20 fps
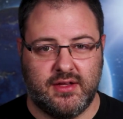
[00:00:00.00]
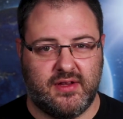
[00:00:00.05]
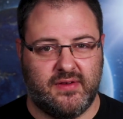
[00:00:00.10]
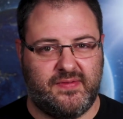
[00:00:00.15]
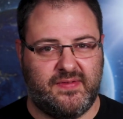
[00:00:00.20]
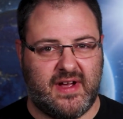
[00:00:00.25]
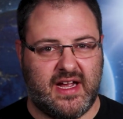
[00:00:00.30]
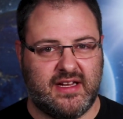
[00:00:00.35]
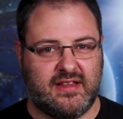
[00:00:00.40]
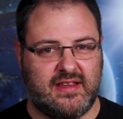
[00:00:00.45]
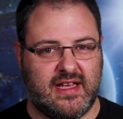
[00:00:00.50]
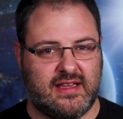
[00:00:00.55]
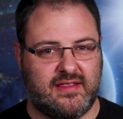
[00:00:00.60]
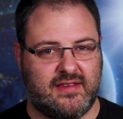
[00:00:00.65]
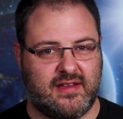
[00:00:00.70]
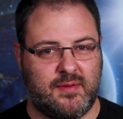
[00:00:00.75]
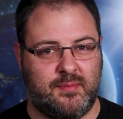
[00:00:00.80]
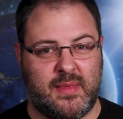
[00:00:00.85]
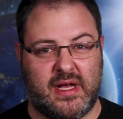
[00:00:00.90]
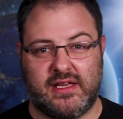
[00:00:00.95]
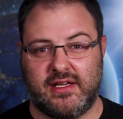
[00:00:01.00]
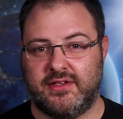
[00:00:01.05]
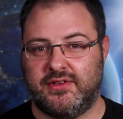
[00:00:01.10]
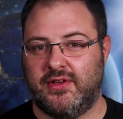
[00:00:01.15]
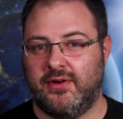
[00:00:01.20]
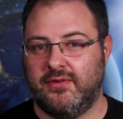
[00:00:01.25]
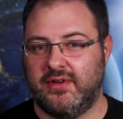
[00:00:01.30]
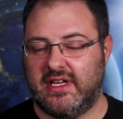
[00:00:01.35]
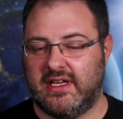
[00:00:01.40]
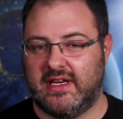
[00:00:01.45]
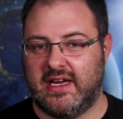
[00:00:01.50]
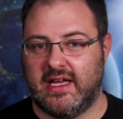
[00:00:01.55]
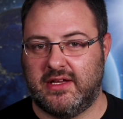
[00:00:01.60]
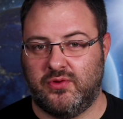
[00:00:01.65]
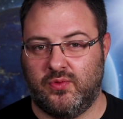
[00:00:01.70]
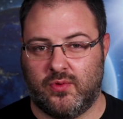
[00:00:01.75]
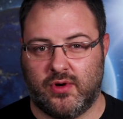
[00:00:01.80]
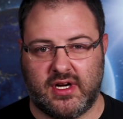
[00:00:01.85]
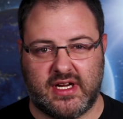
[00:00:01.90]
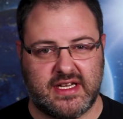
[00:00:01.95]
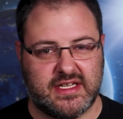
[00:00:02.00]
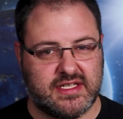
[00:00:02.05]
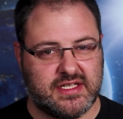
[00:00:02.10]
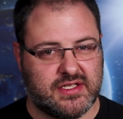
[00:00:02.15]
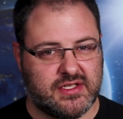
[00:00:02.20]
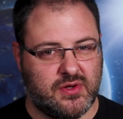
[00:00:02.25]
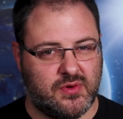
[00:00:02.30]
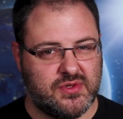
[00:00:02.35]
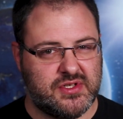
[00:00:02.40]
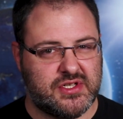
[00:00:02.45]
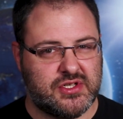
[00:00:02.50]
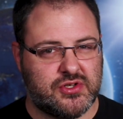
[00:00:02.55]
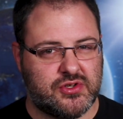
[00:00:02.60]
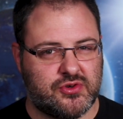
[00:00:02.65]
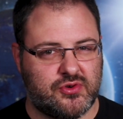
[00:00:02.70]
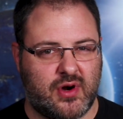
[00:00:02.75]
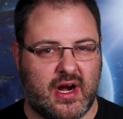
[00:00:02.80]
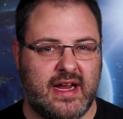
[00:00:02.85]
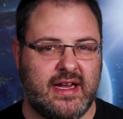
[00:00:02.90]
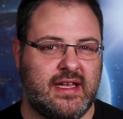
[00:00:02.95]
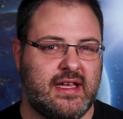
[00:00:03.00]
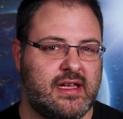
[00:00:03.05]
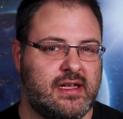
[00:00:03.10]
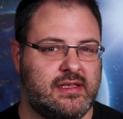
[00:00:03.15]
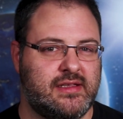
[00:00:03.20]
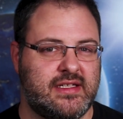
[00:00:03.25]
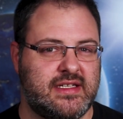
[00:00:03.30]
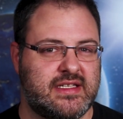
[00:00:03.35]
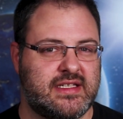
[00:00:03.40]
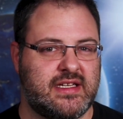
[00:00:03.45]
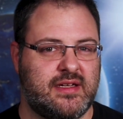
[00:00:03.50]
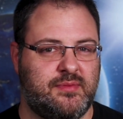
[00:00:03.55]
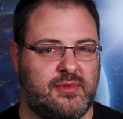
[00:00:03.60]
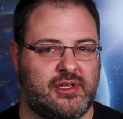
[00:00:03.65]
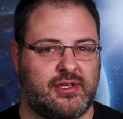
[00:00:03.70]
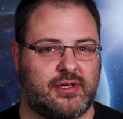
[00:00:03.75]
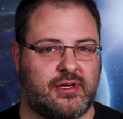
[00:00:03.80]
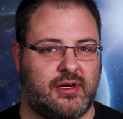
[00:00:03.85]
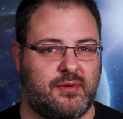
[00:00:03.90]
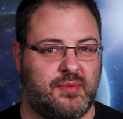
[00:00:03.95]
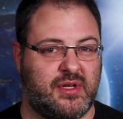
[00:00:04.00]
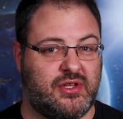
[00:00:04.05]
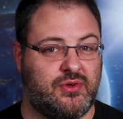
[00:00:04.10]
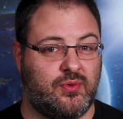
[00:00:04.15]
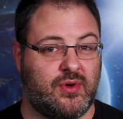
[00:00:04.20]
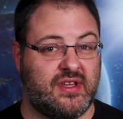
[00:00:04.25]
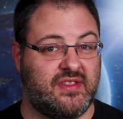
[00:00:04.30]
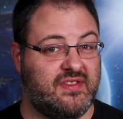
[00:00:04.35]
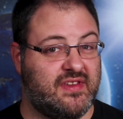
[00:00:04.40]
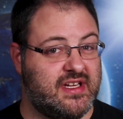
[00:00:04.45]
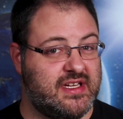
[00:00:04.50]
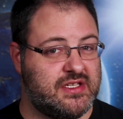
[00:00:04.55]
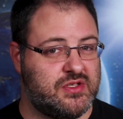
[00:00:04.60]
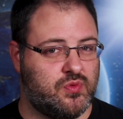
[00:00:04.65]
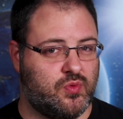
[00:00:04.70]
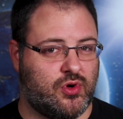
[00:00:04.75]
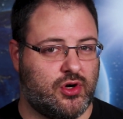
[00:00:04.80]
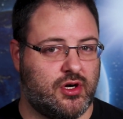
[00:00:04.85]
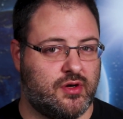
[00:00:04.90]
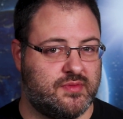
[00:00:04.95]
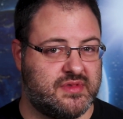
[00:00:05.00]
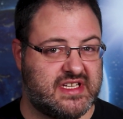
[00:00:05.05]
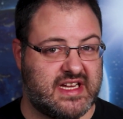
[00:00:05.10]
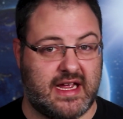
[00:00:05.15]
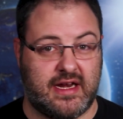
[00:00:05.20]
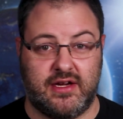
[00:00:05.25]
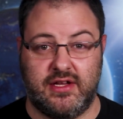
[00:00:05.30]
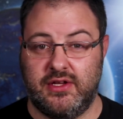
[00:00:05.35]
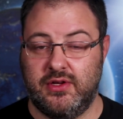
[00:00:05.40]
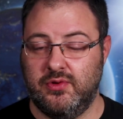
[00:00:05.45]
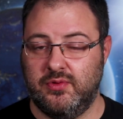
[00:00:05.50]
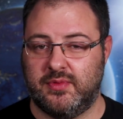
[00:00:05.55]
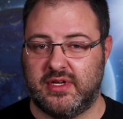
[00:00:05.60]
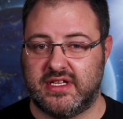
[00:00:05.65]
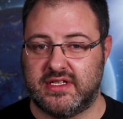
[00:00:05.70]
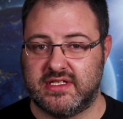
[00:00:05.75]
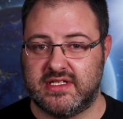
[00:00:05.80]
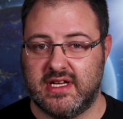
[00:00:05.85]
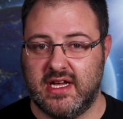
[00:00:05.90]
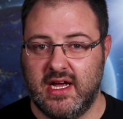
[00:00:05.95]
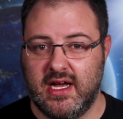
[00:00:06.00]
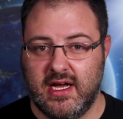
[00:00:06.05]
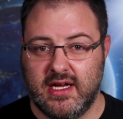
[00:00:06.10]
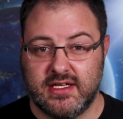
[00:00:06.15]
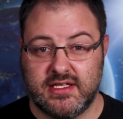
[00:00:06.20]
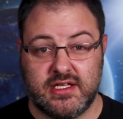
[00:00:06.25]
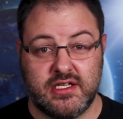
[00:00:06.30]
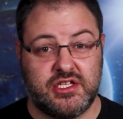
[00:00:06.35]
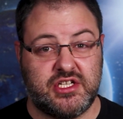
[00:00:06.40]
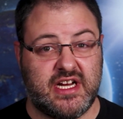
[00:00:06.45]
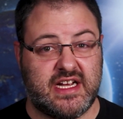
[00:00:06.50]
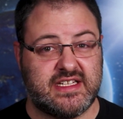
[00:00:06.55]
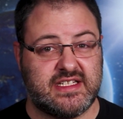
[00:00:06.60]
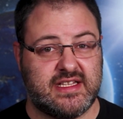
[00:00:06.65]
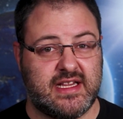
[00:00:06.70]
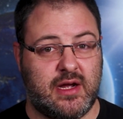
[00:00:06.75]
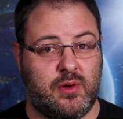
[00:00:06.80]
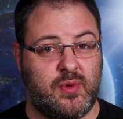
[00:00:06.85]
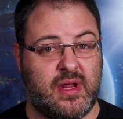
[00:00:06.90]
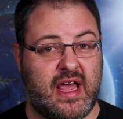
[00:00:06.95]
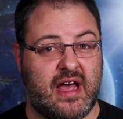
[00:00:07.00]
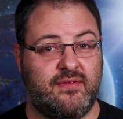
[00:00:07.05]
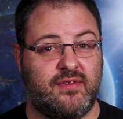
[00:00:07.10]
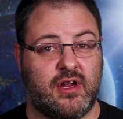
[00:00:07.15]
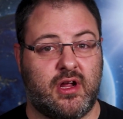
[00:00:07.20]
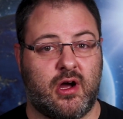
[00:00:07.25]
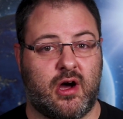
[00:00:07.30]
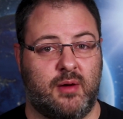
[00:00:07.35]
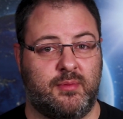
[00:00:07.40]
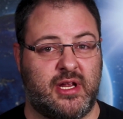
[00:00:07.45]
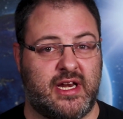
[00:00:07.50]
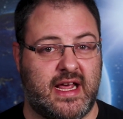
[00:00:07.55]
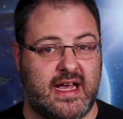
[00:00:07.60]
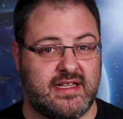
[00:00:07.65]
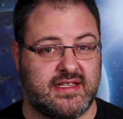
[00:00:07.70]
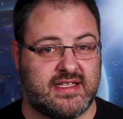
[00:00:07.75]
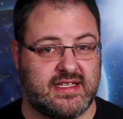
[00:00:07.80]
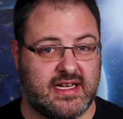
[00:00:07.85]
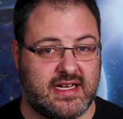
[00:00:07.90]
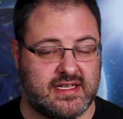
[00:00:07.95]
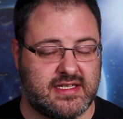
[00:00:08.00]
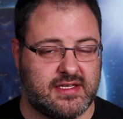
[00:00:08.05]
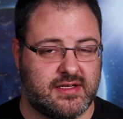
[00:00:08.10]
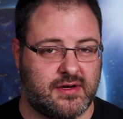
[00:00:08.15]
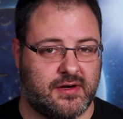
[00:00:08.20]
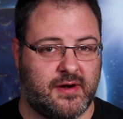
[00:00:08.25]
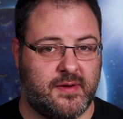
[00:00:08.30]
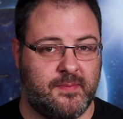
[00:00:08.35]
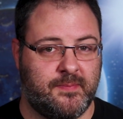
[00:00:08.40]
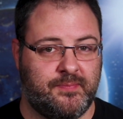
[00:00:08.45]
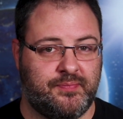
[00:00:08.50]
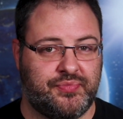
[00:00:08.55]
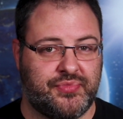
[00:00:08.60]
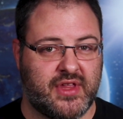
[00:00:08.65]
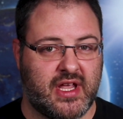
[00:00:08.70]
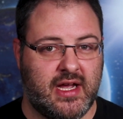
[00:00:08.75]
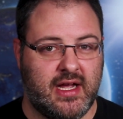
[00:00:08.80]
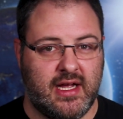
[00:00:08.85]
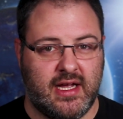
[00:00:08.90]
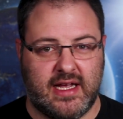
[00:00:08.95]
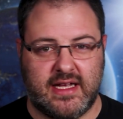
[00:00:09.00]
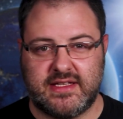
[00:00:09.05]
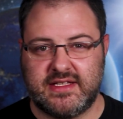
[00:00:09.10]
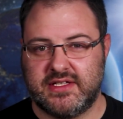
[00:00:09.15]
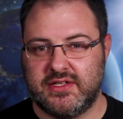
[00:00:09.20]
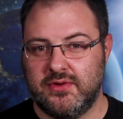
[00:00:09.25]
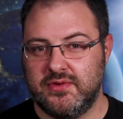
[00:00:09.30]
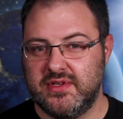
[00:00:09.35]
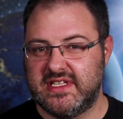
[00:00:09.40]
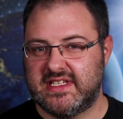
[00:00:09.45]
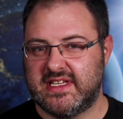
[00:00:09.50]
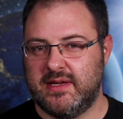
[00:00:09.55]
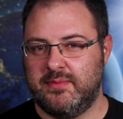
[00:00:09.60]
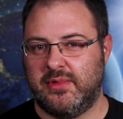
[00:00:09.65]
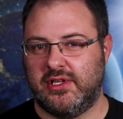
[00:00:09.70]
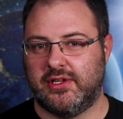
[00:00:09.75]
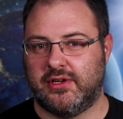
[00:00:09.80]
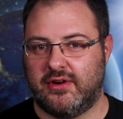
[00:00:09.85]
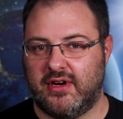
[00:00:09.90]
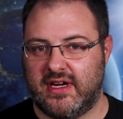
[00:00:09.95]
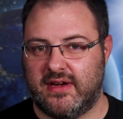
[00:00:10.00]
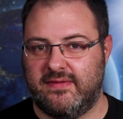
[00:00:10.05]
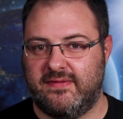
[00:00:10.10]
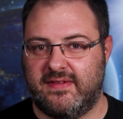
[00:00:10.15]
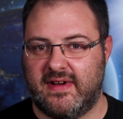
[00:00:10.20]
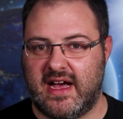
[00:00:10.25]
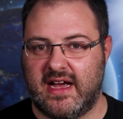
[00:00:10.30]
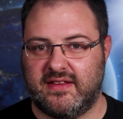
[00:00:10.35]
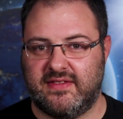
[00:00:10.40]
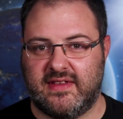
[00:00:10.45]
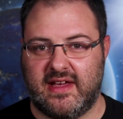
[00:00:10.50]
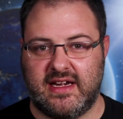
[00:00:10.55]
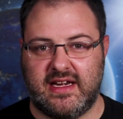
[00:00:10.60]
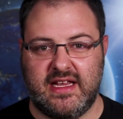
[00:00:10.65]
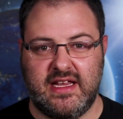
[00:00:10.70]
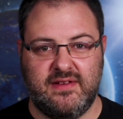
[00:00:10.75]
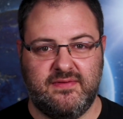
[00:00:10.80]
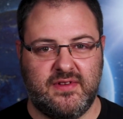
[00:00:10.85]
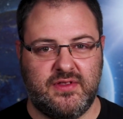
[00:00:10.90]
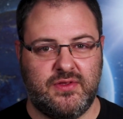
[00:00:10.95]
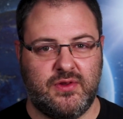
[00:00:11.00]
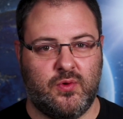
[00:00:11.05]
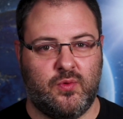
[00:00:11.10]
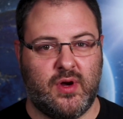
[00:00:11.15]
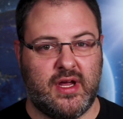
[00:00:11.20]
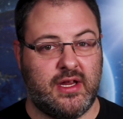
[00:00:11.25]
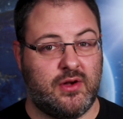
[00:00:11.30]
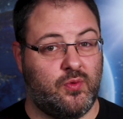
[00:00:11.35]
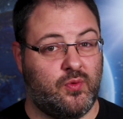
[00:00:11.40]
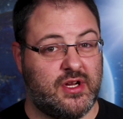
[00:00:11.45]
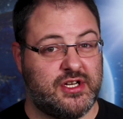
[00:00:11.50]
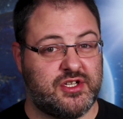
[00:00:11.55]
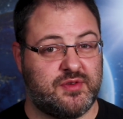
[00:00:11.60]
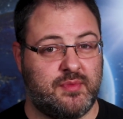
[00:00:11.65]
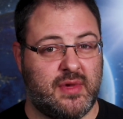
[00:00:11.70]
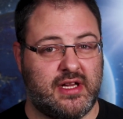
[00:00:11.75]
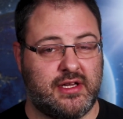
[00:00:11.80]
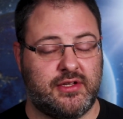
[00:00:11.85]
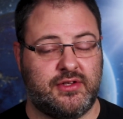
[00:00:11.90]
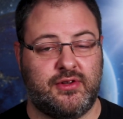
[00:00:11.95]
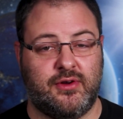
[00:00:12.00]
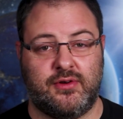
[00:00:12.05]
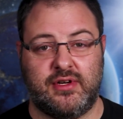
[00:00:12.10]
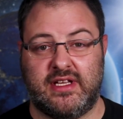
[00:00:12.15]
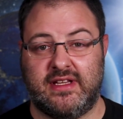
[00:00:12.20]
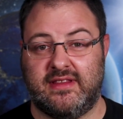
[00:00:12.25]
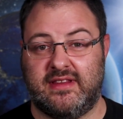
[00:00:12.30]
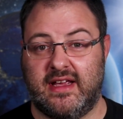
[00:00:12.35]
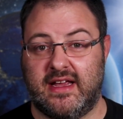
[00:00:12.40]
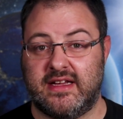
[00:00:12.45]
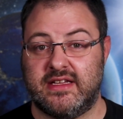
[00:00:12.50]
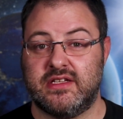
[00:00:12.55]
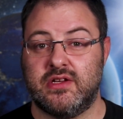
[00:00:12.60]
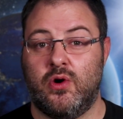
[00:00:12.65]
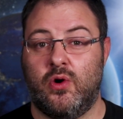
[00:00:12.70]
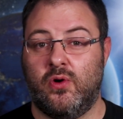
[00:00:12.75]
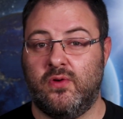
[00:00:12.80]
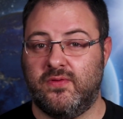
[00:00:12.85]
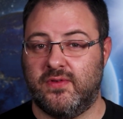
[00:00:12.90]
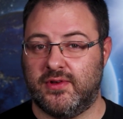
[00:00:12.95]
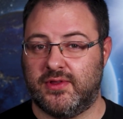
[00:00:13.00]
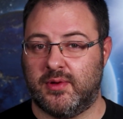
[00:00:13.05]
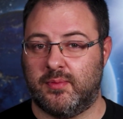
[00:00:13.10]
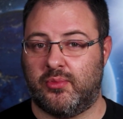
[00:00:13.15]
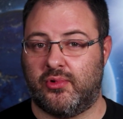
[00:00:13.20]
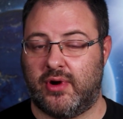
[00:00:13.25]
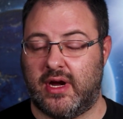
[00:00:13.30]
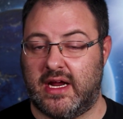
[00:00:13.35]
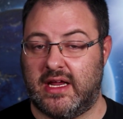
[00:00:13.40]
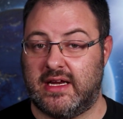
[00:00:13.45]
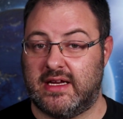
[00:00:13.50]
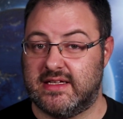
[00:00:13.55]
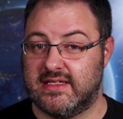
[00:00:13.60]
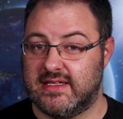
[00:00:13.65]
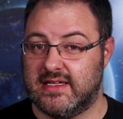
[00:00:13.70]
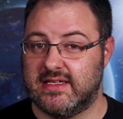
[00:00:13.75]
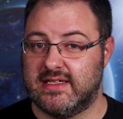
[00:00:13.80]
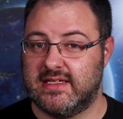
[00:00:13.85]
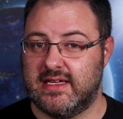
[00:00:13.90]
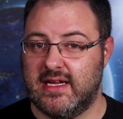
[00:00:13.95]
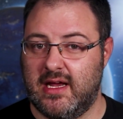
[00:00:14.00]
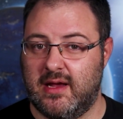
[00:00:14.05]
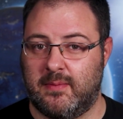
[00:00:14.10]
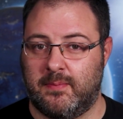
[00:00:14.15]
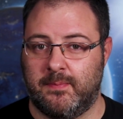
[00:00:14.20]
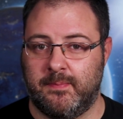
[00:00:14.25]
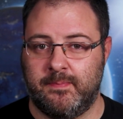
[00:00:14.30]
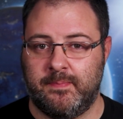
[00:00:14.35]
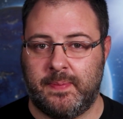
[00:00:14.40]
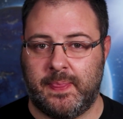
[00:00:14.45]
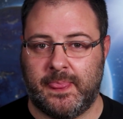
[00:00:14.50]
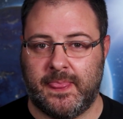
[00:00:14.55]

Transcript: The fact that the melatonin network is so strikingly similar between these worms and humans suggests that we have a common ancestor. It's similar, in fact, that even the way in which melatonin takes over the brain is the same.